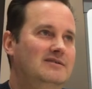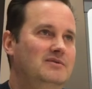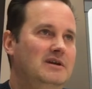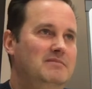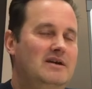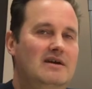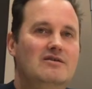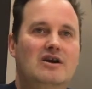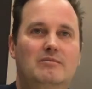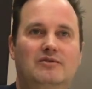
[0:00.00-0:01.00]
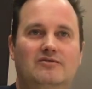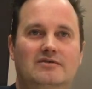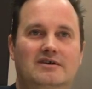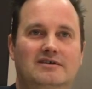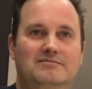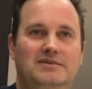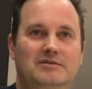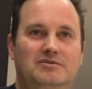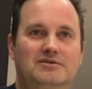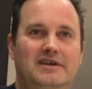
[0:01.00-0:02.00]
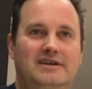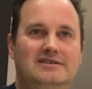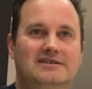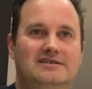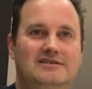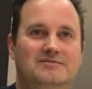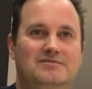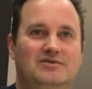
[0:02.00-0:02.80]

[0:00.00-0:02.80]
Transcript: we get better outcomes for our people that um,